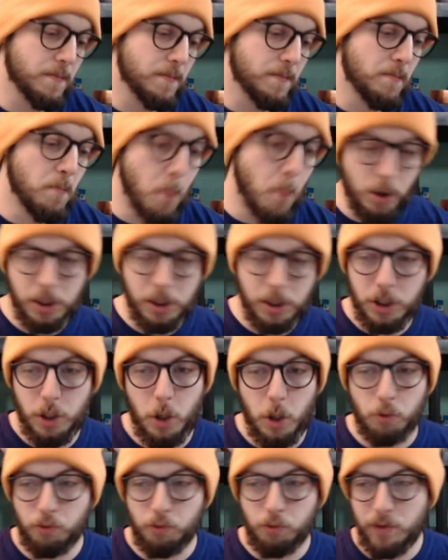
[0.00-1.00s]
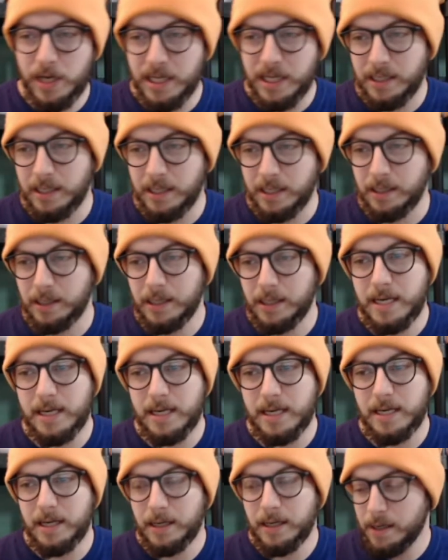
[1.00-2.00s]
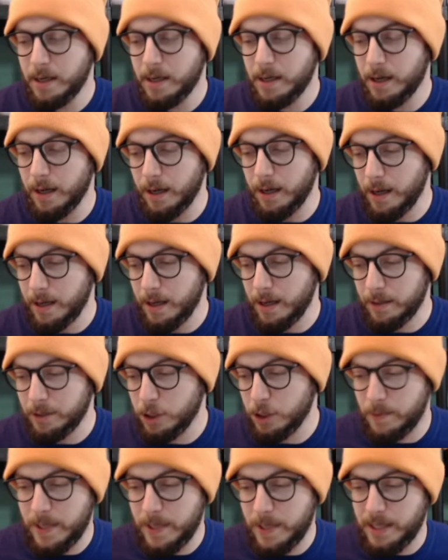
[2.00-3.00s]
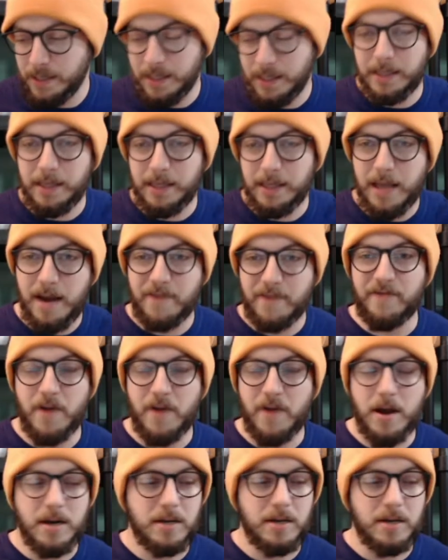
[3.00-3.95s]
More so recently, just because it's a lot of fun.